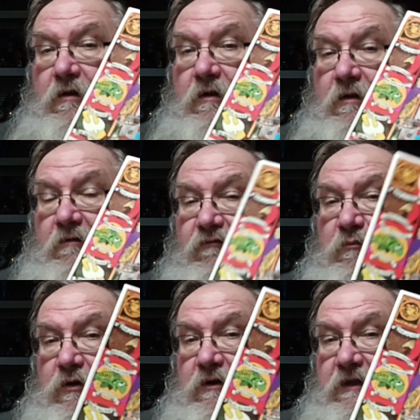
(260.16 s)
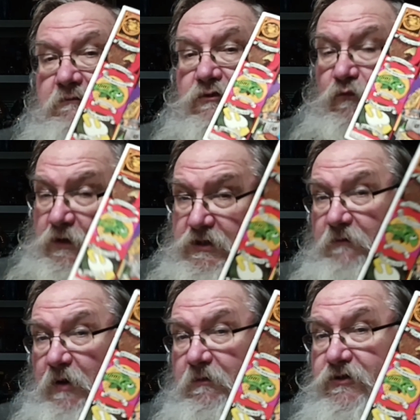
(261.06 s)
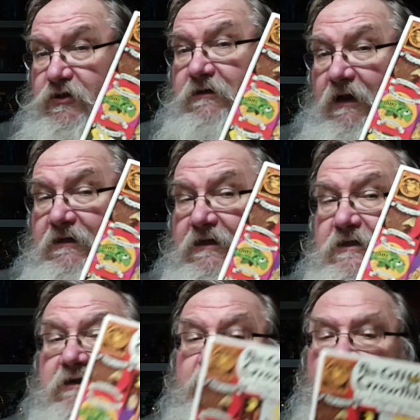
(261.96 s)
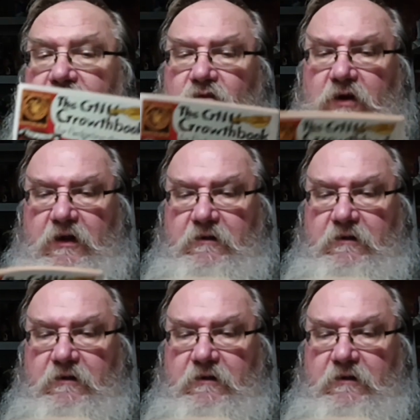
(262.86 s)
of a book that was originally published in 1973,